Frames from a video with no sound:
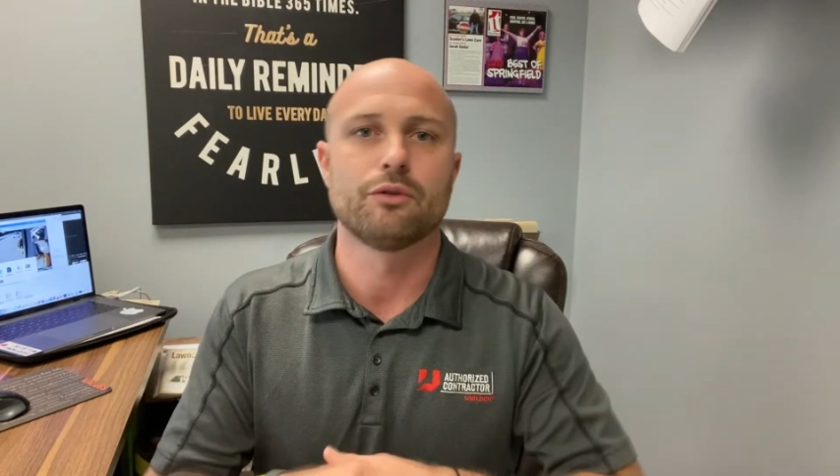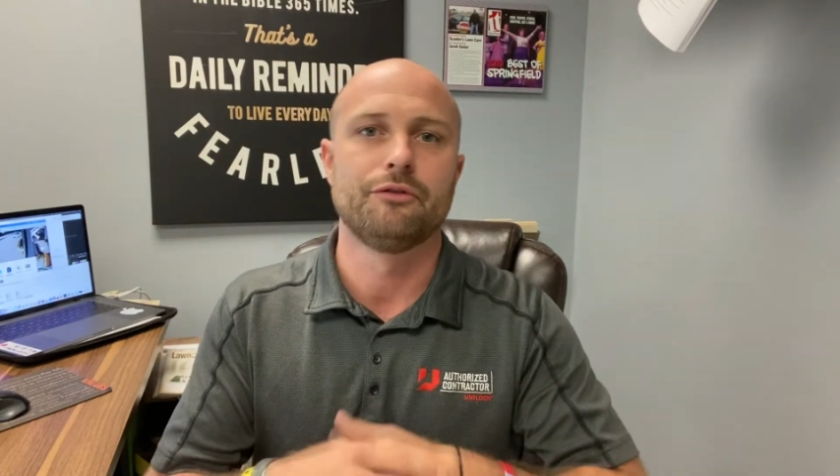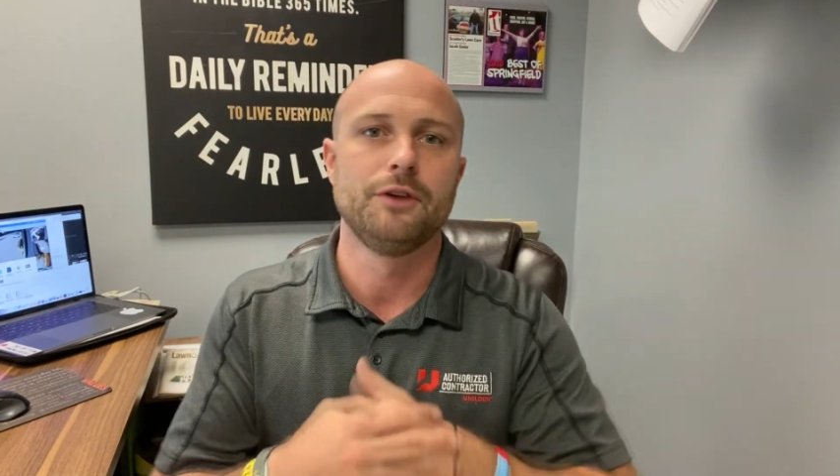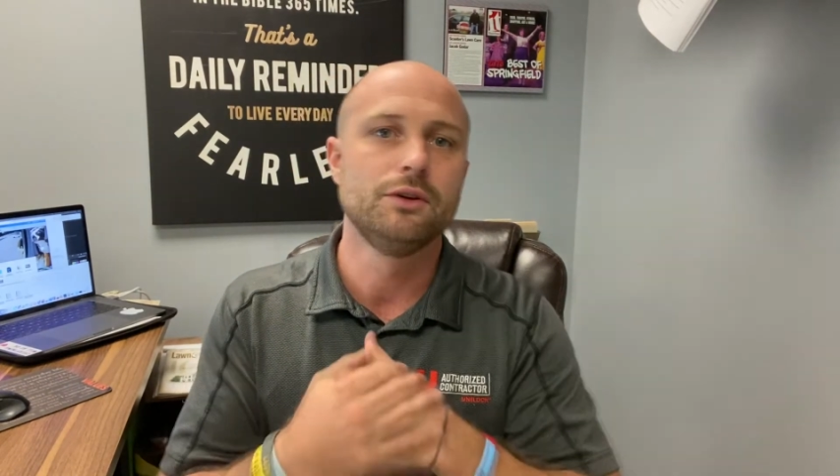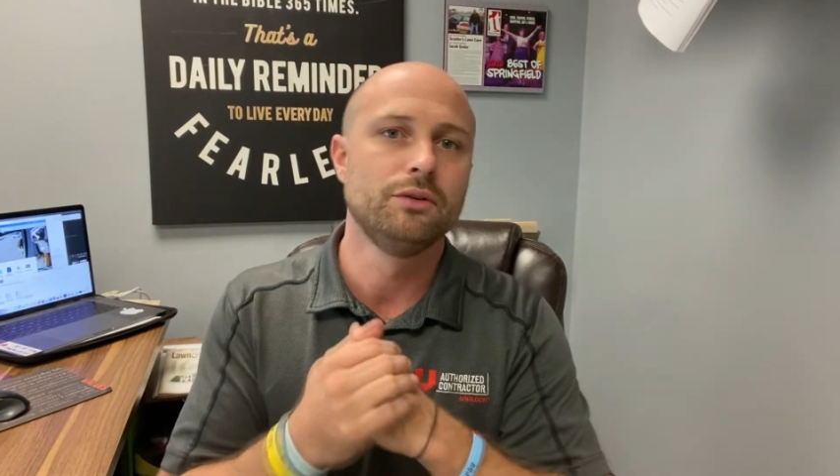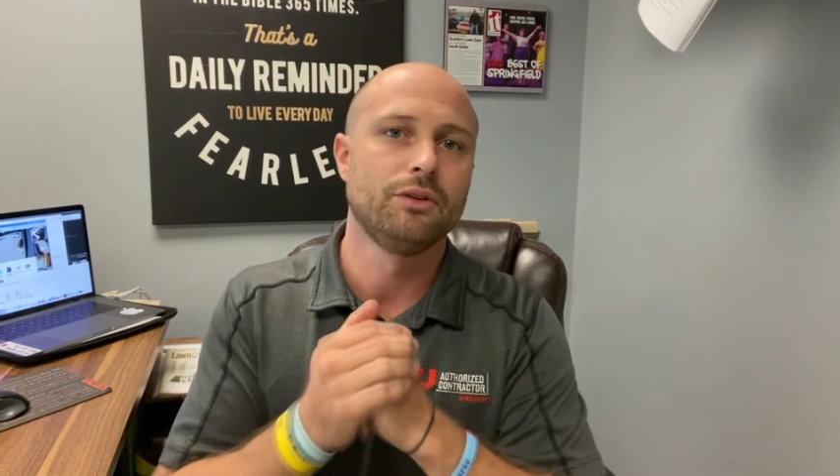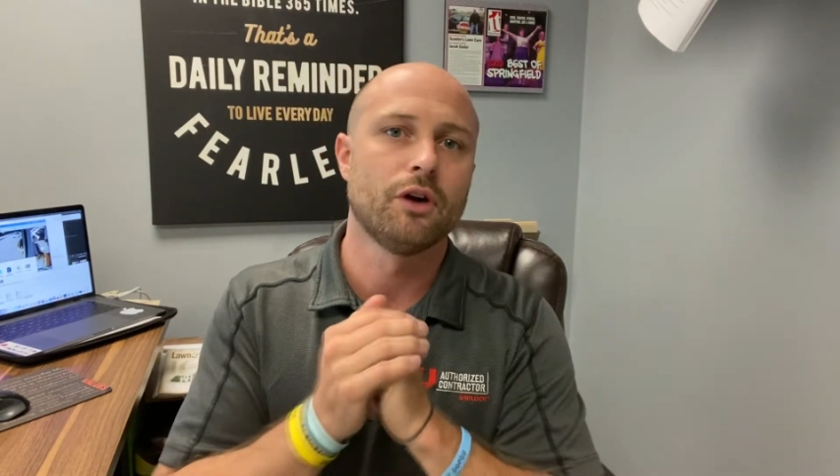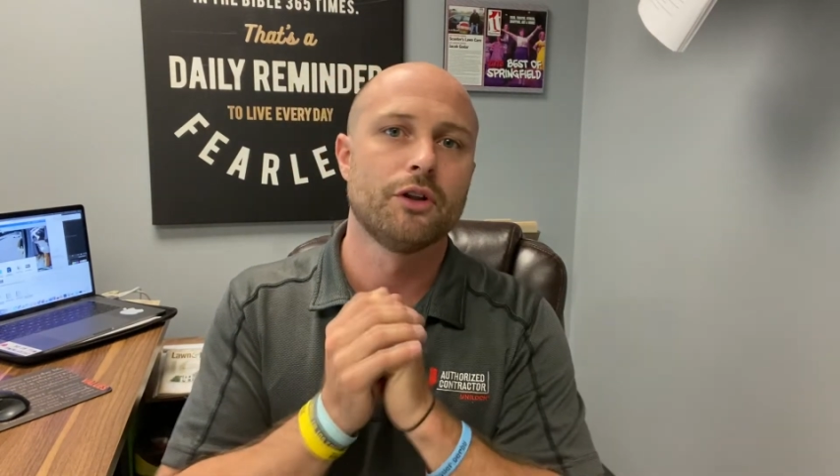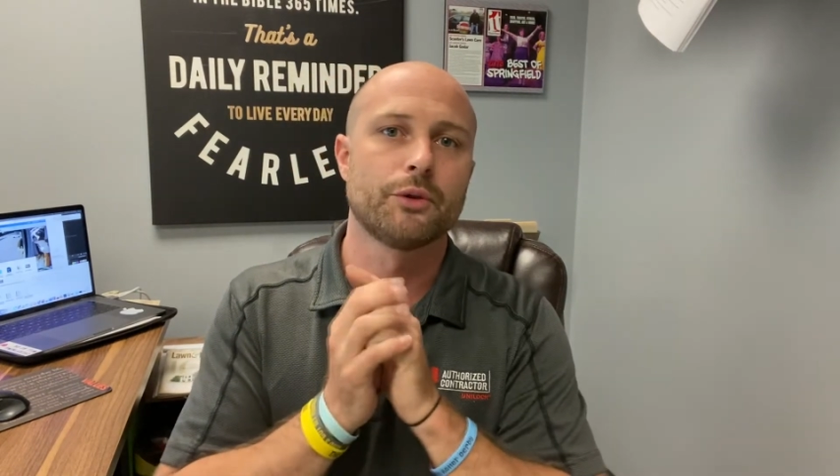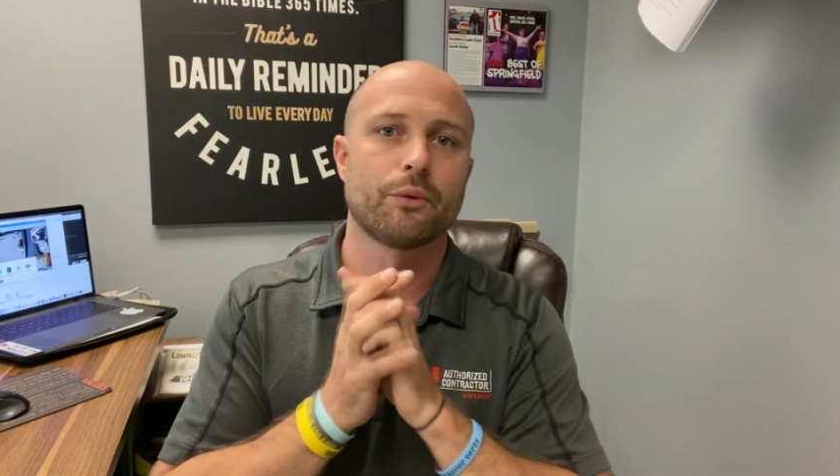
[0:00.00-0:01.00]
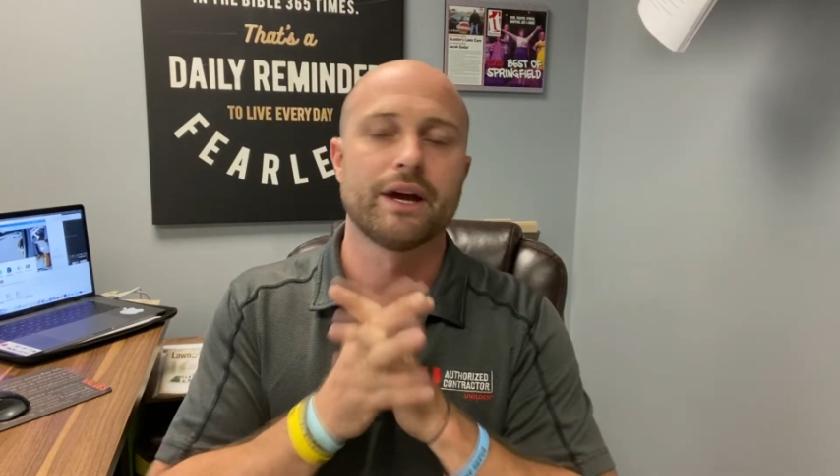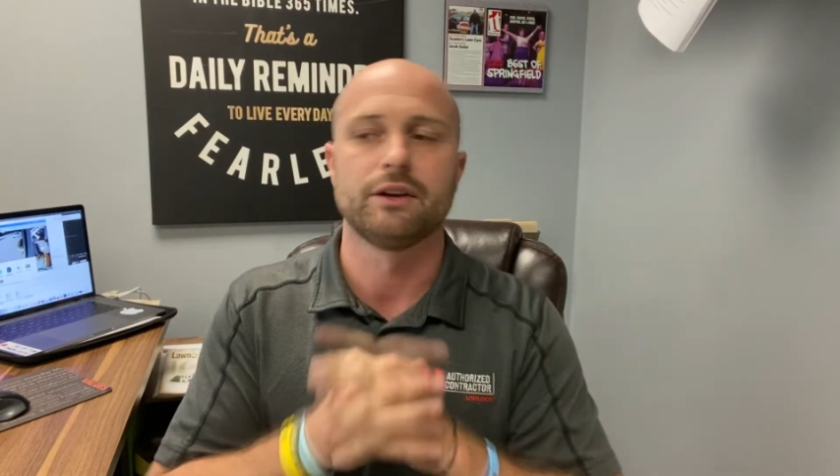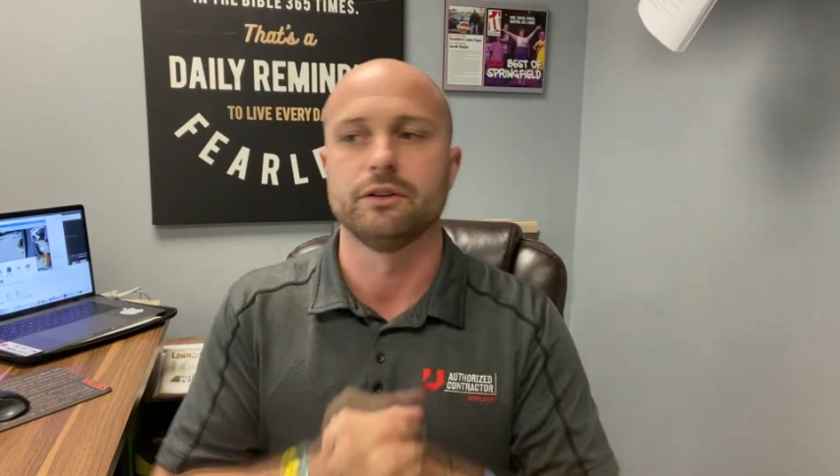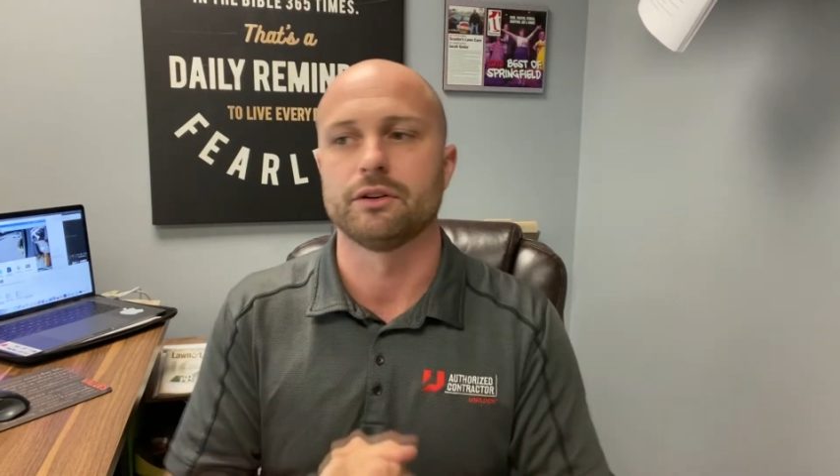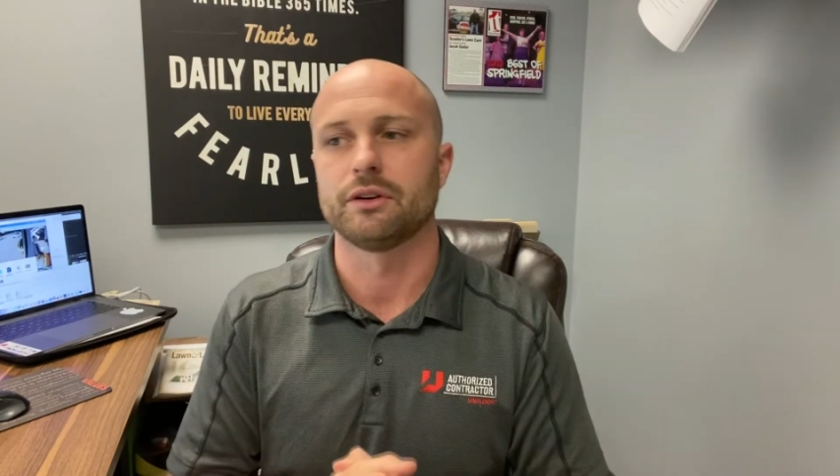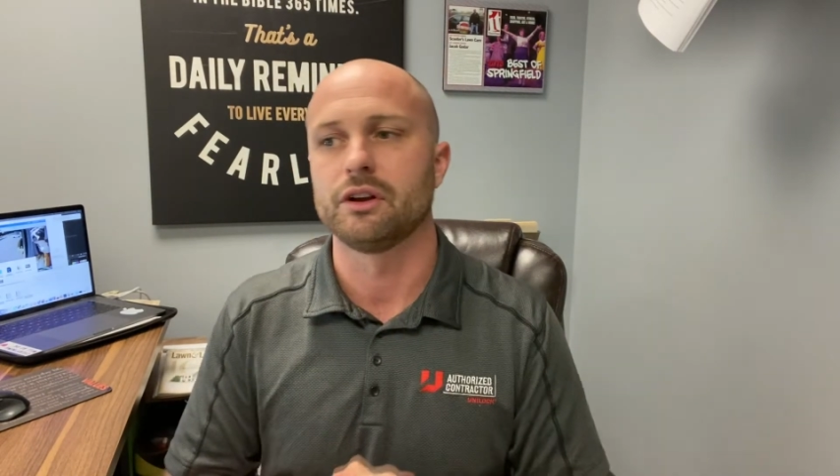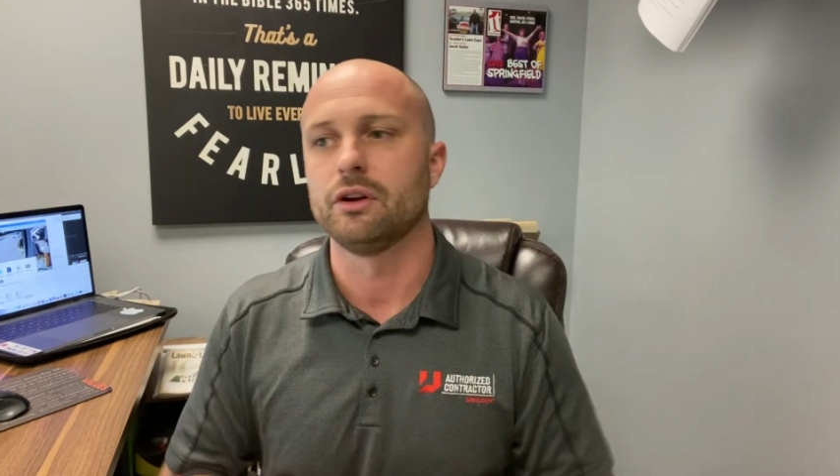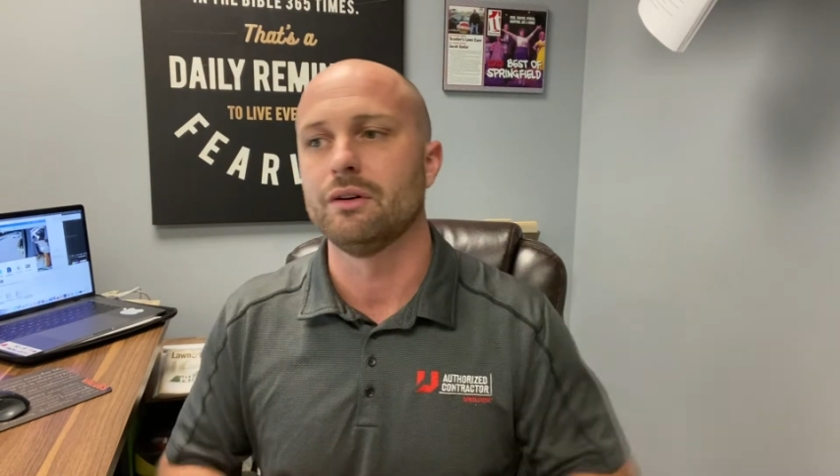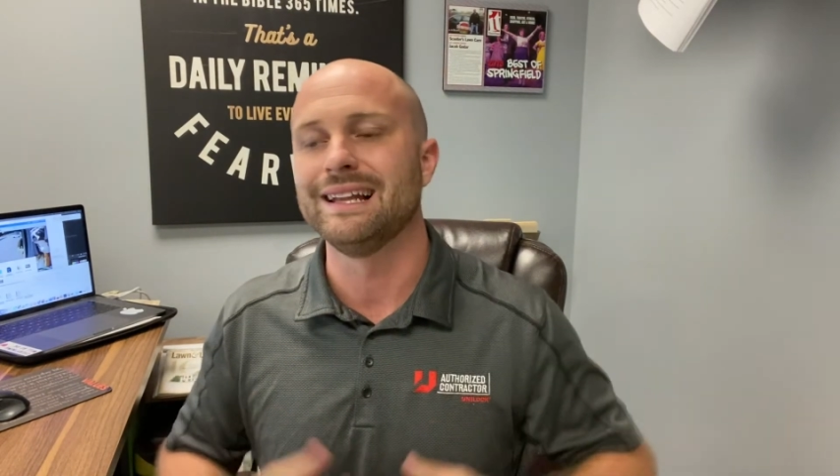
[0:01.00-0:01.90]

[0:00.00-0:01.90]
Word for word: reviews on the regular, you know,